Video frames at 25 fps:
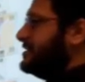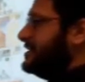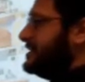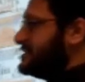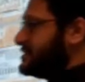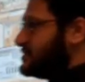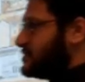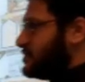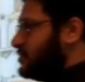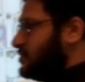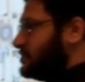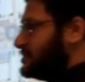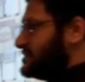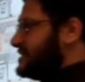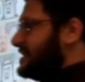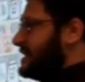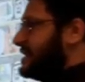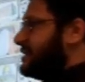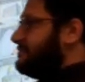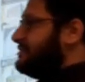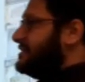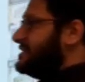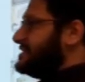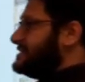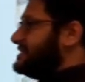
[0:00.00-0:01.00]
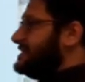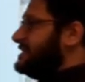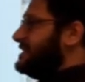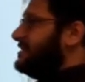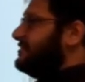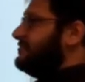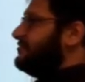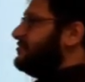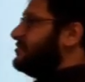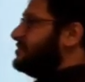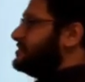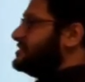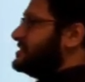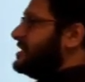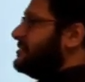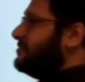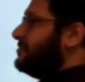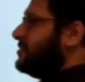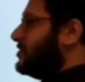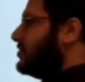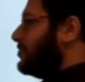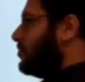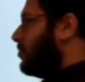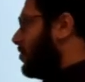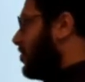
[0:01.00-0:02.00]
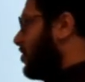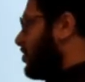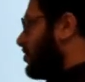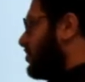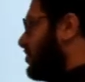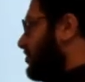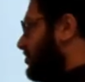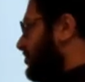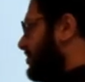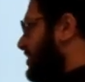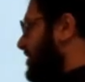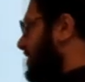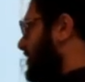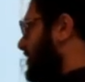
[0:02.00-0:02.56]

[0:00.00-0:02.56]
discourse, like we see in, for example, the war on